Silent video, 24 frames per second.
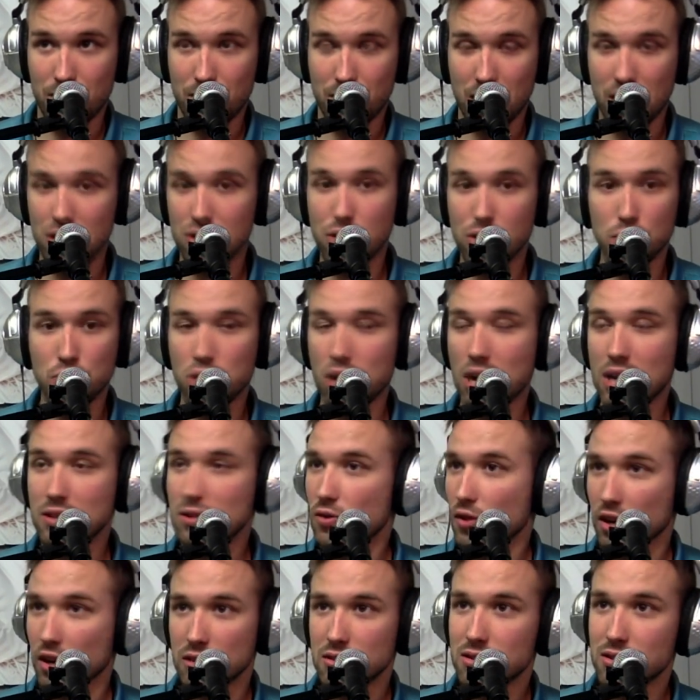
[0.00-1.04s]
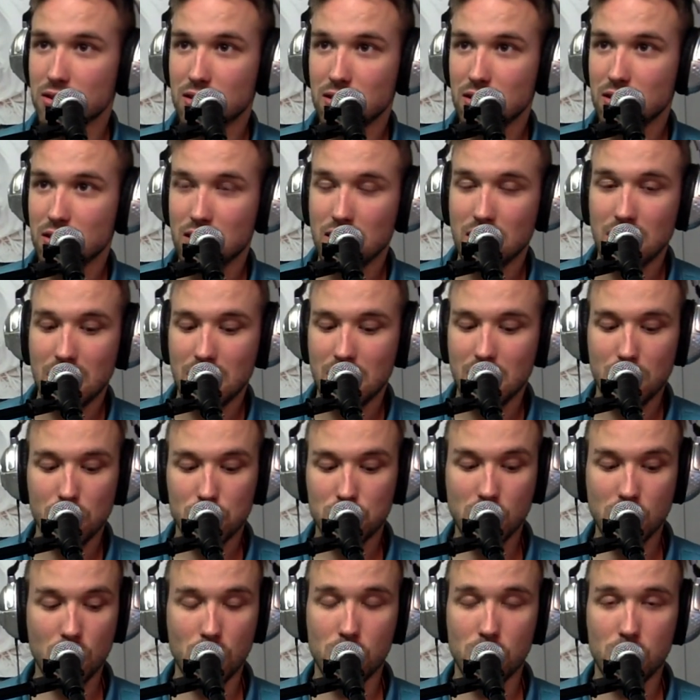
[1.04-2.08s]
And two transfers.
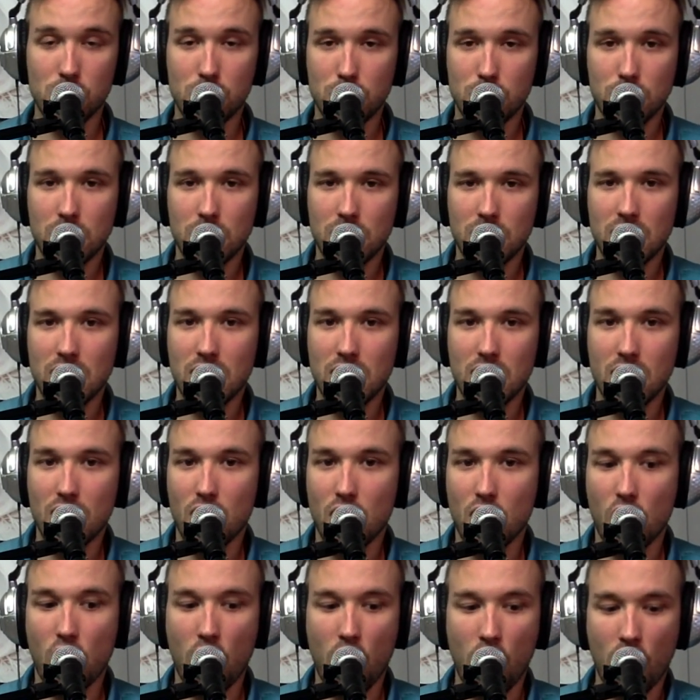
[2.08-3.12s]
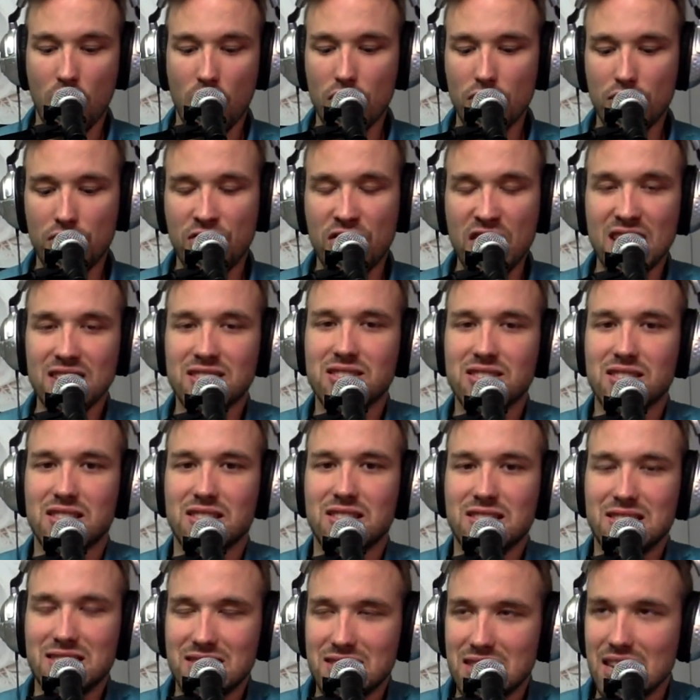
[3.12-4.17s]
So this
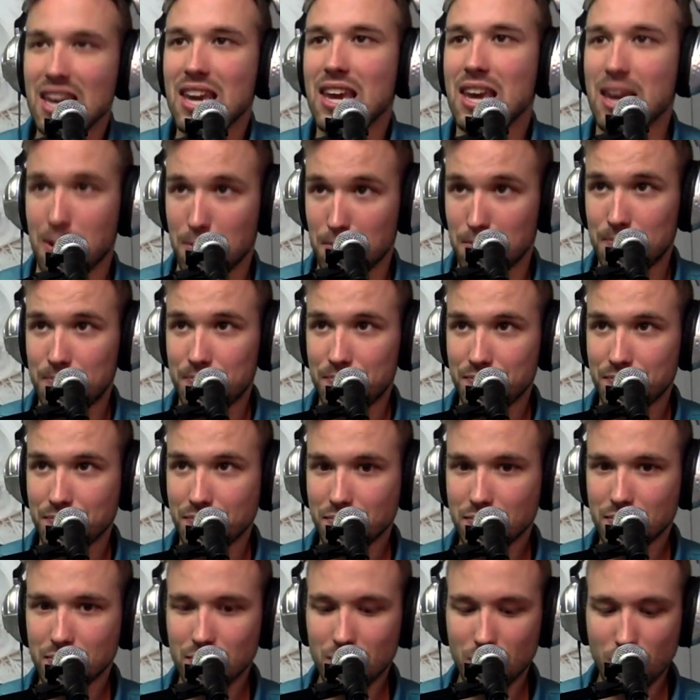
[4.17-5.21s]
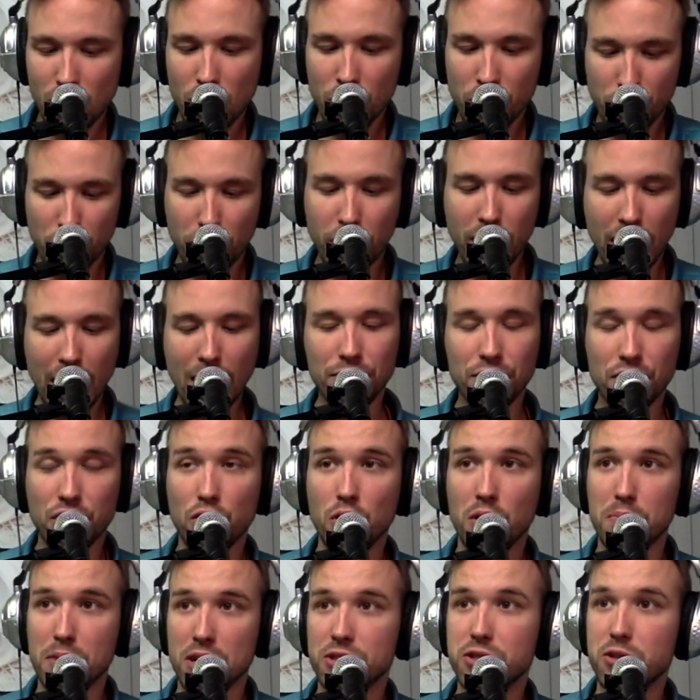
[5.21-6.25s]
team, you're going to have to do
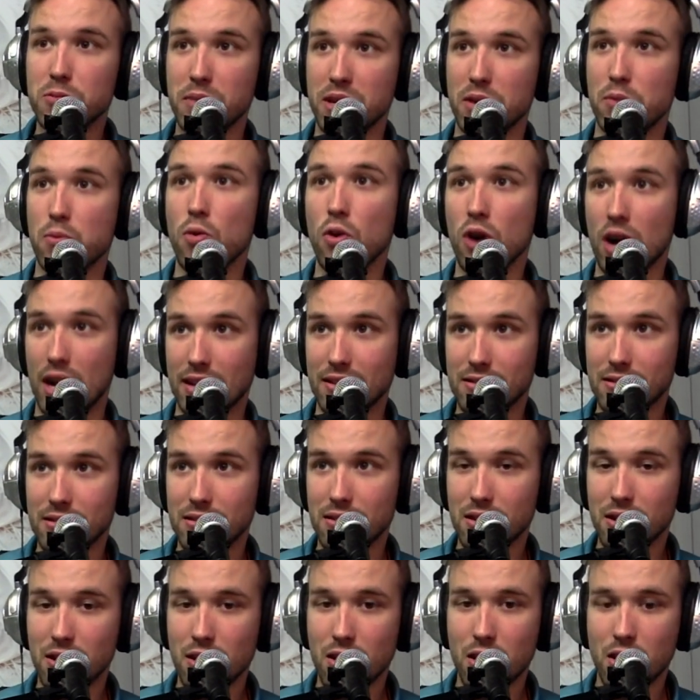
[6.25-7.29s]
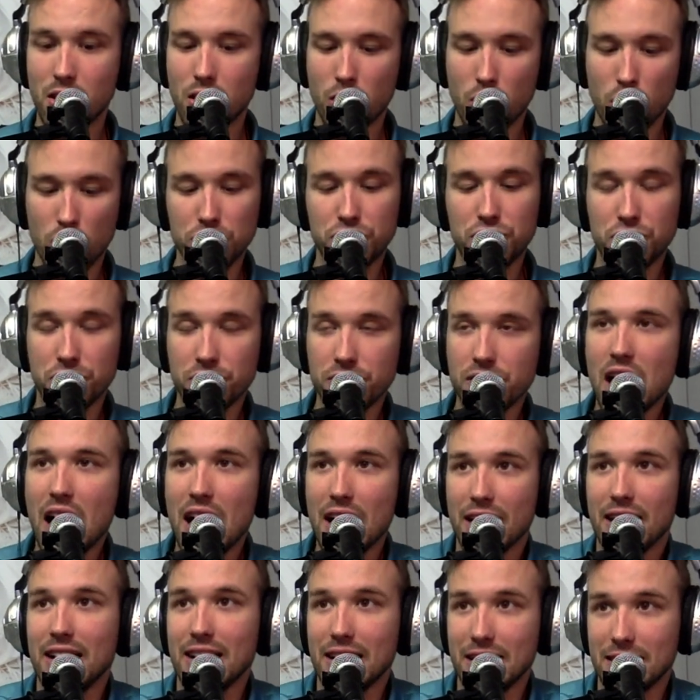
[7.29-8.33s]
what Musselman wants or else you're
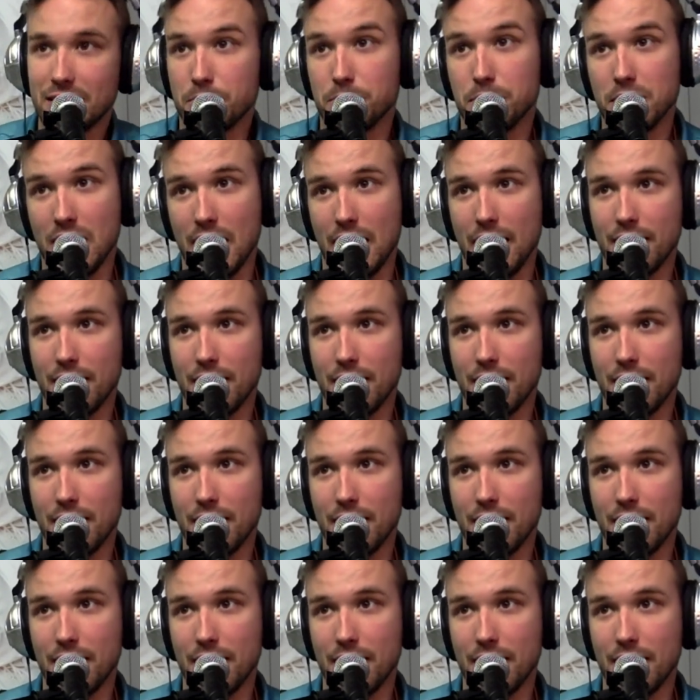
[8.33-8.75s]
not going to get to play.